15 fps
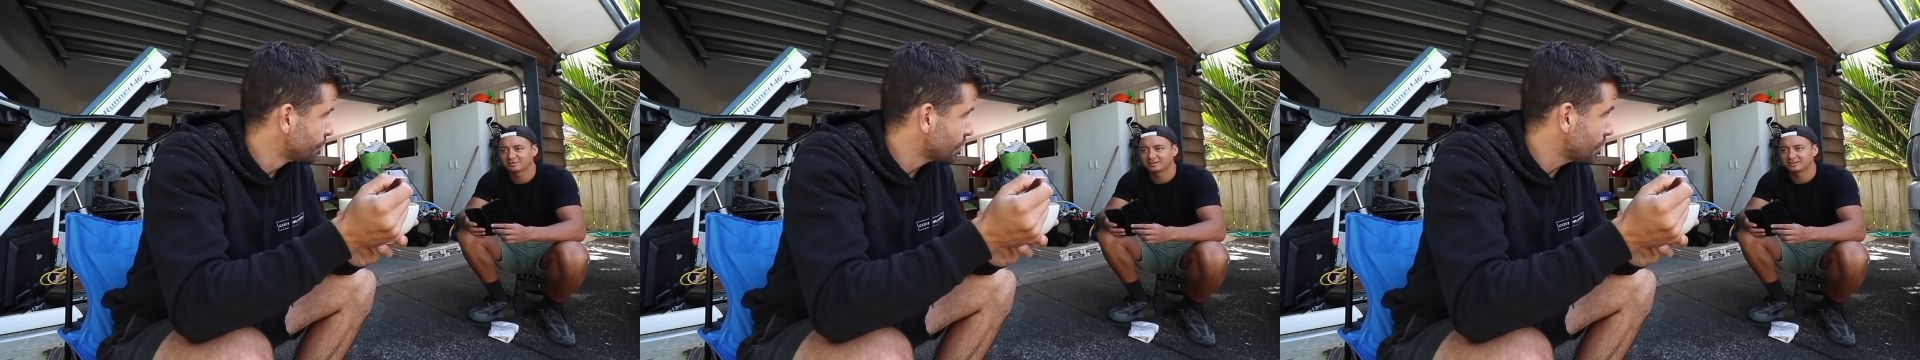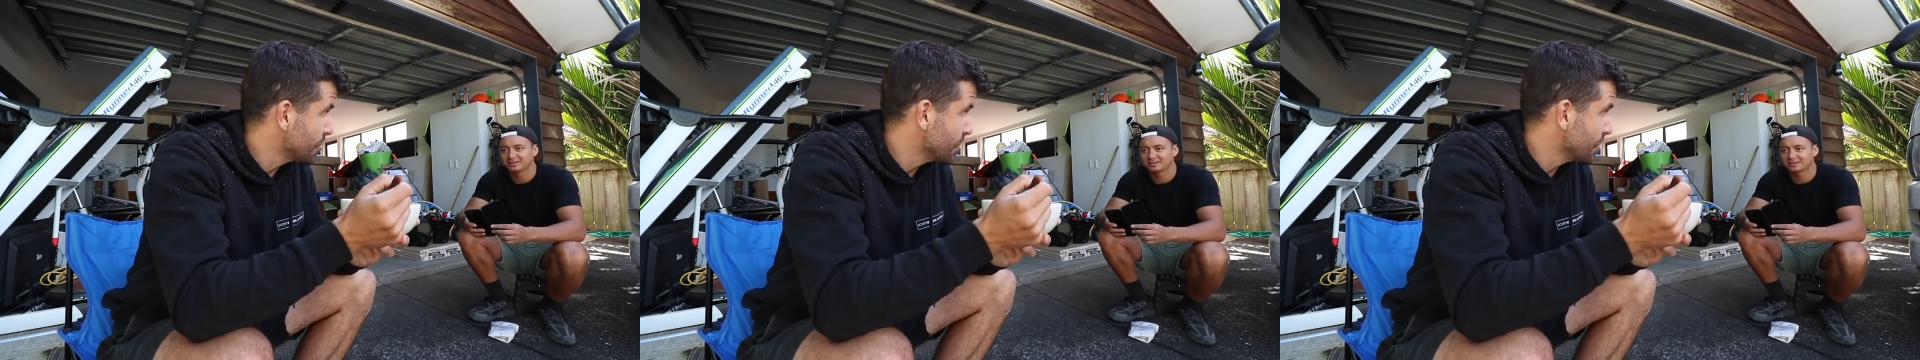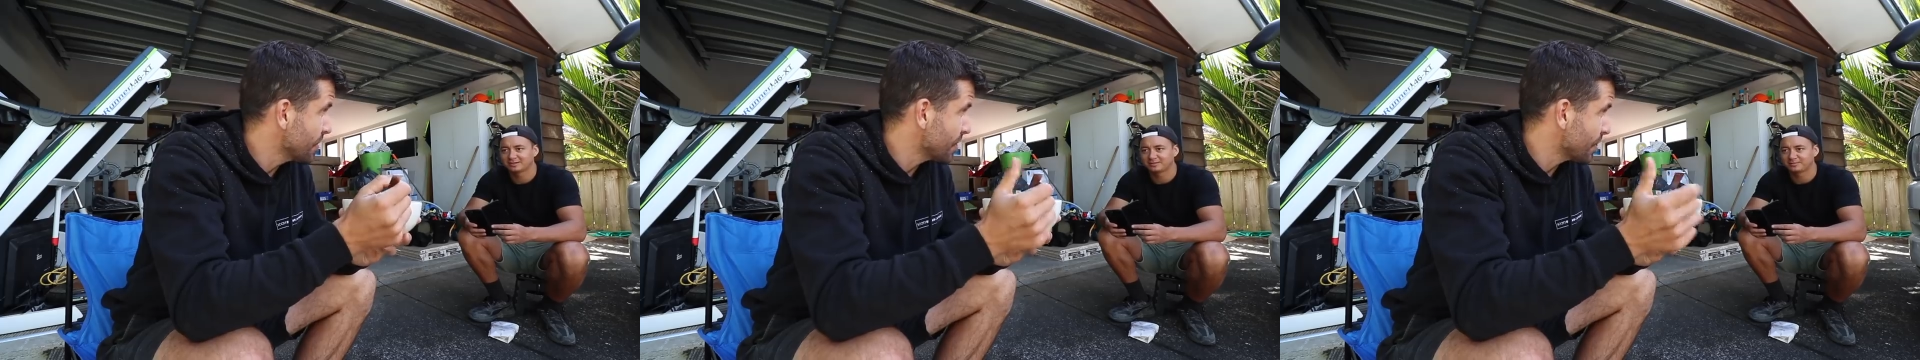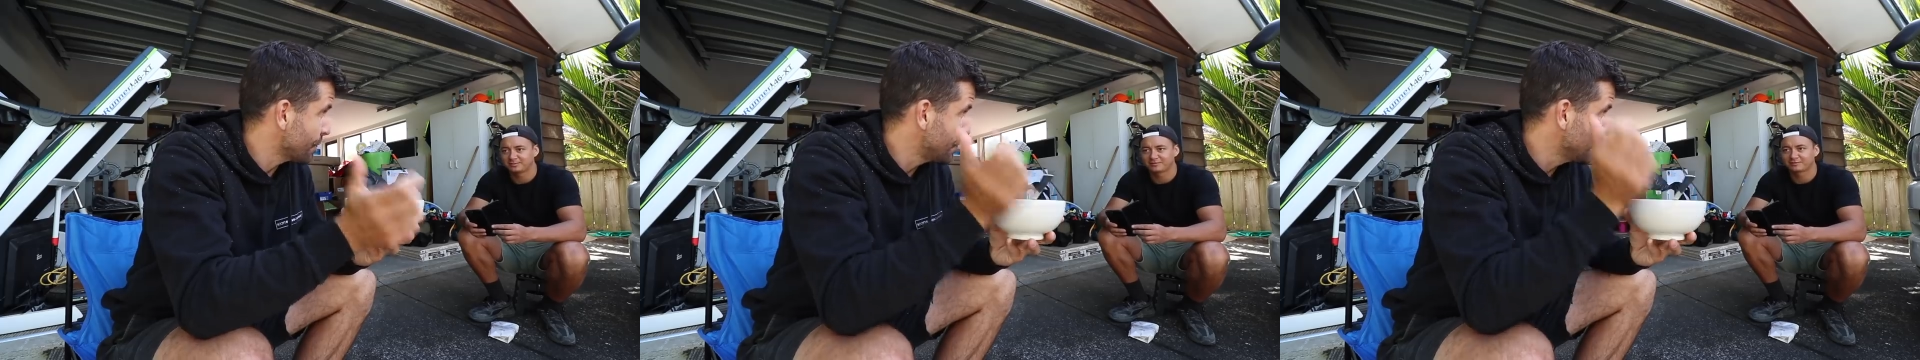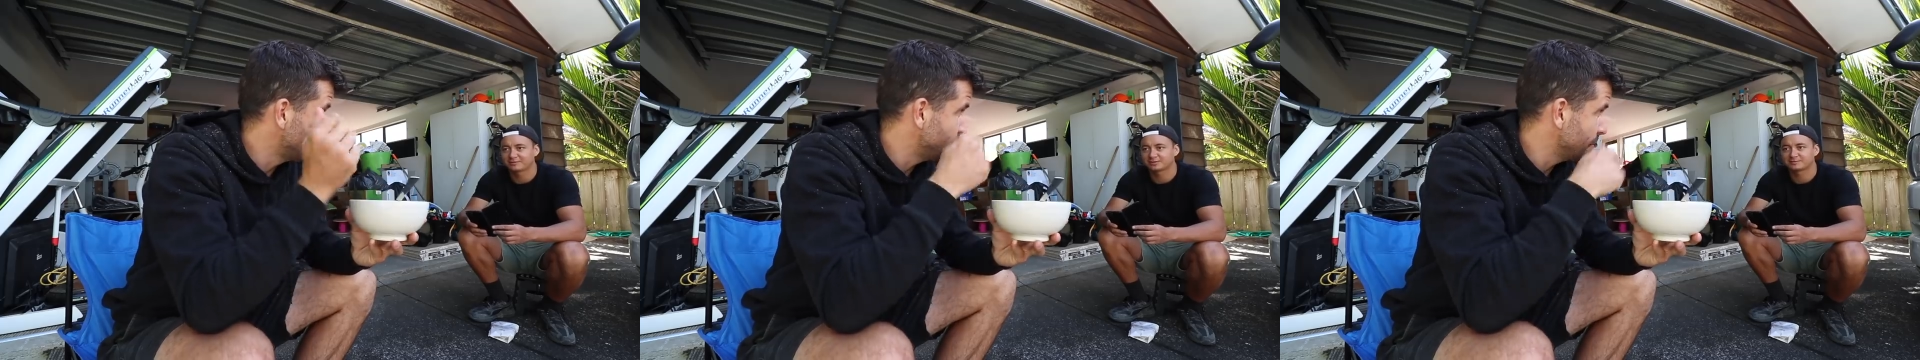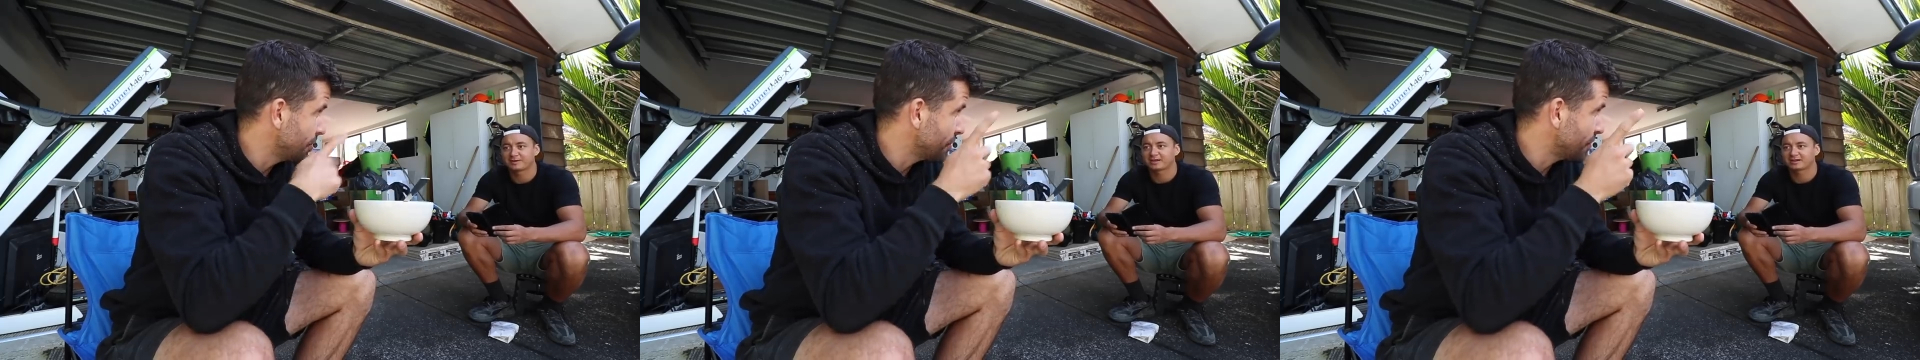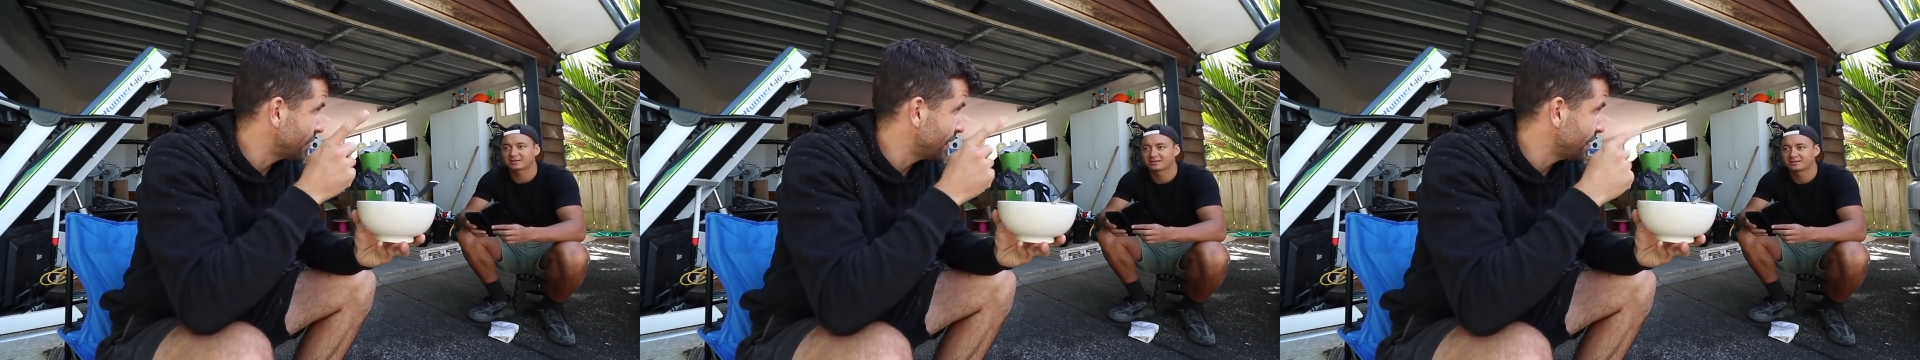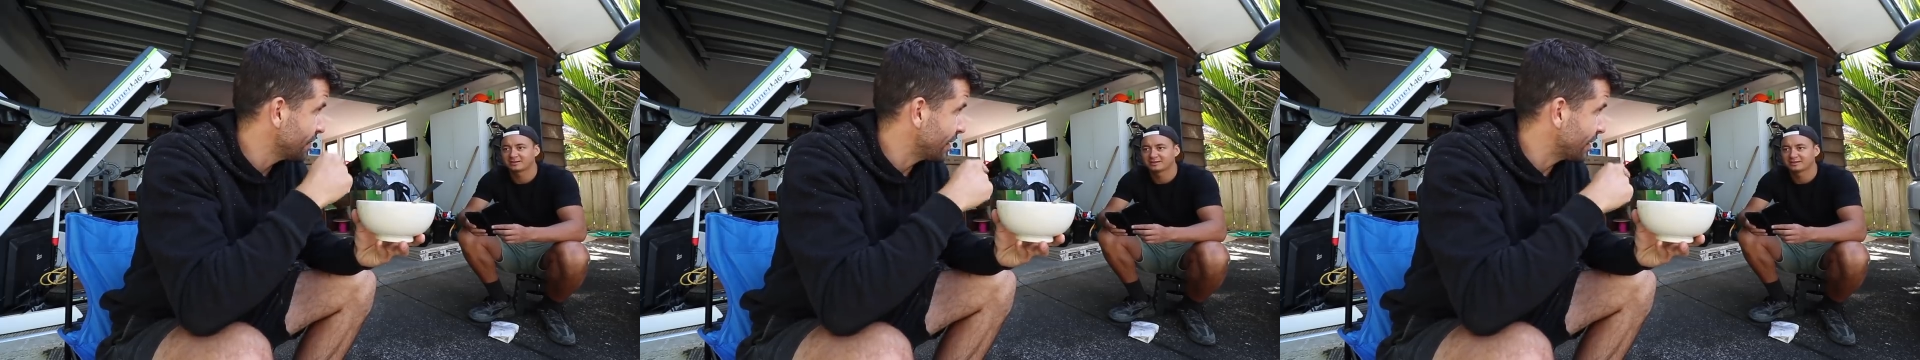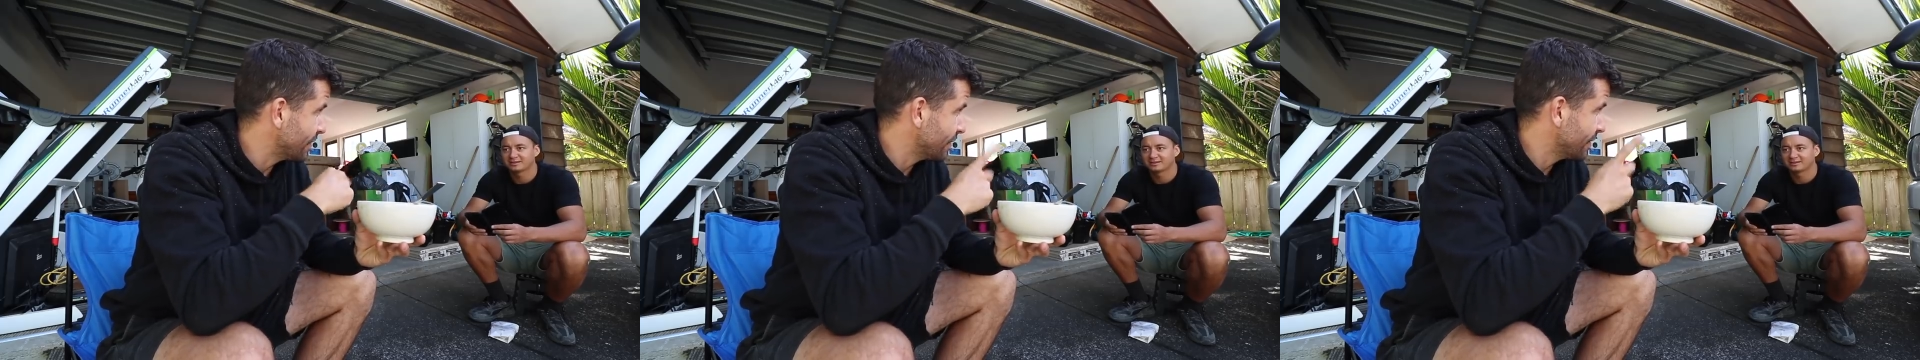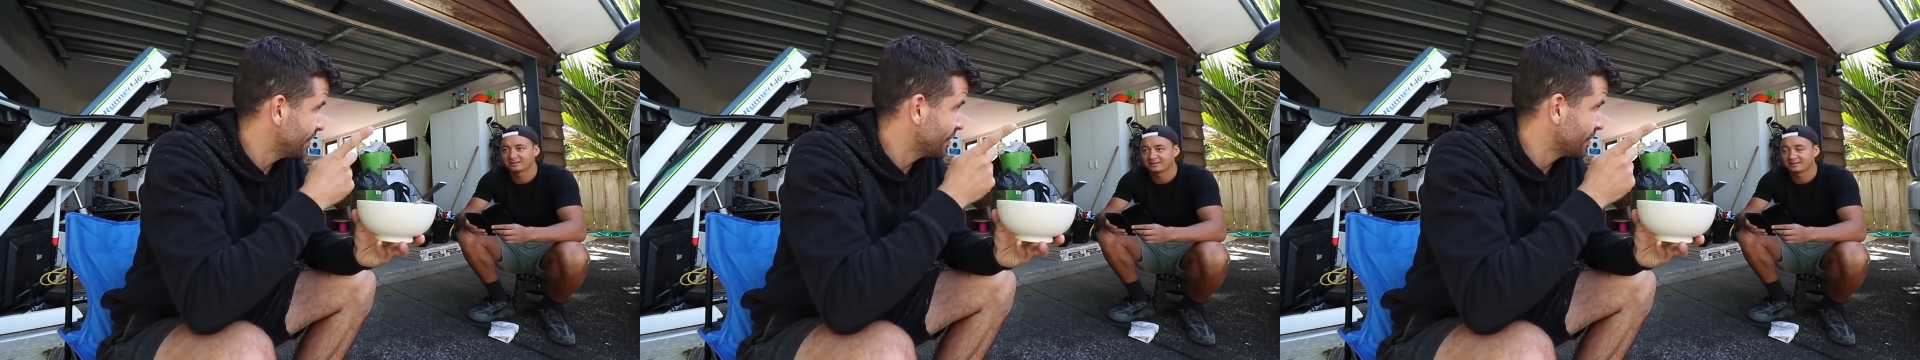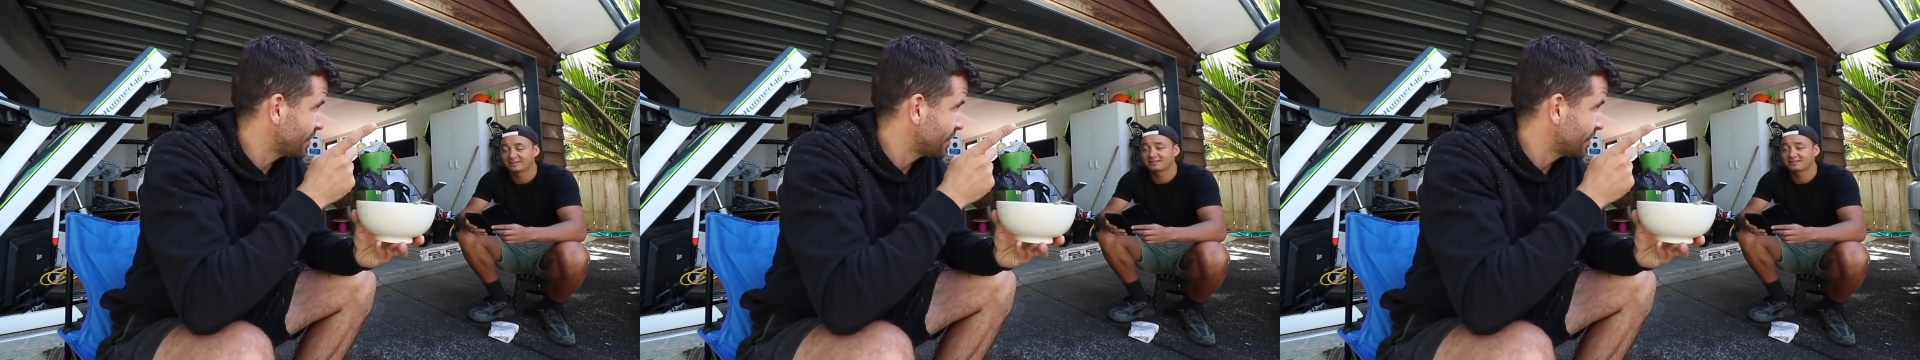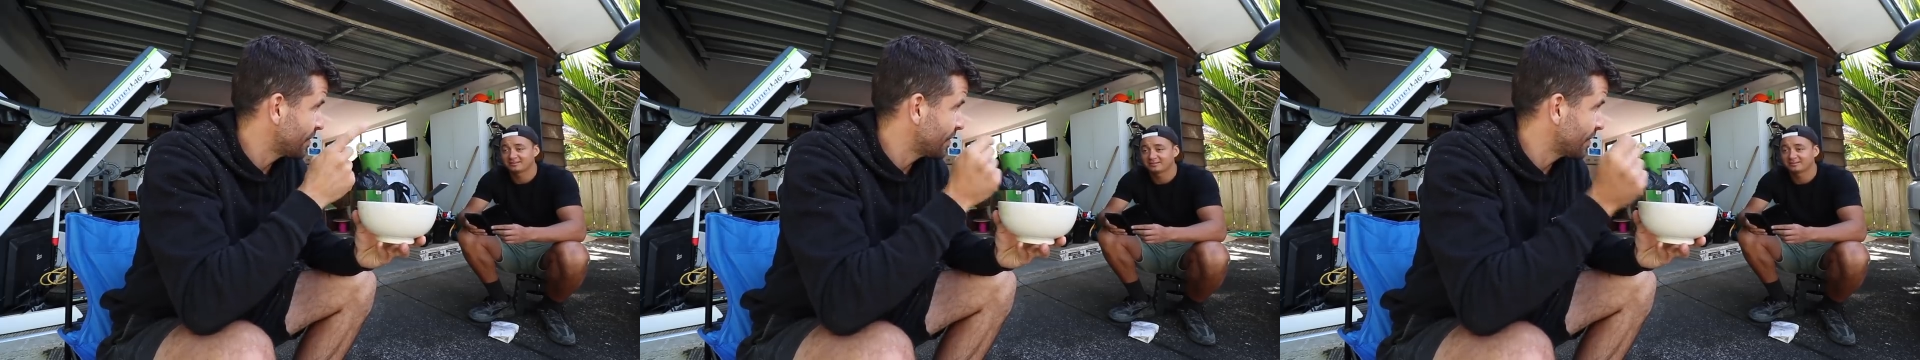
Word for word: But you notice how few people back. are around, like, in this, yeah.